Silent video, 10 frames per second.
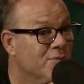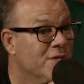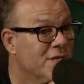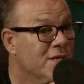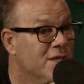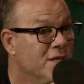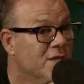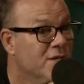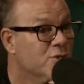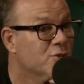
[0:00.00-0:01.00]
really
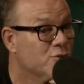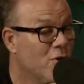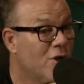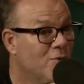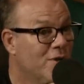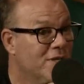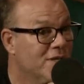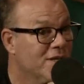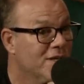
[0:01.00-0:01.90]
strong one.